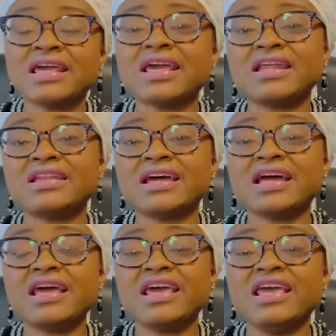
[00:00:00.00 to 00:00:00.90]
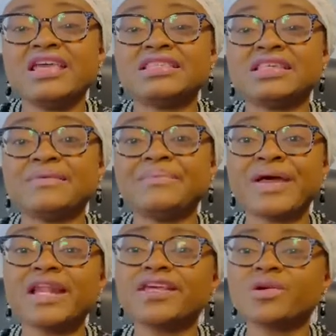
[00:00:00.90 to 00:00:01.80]
Canada, it's a
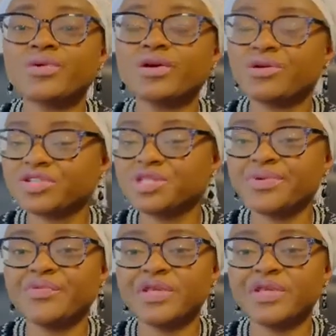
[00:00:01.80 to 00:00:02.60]
bilingual country.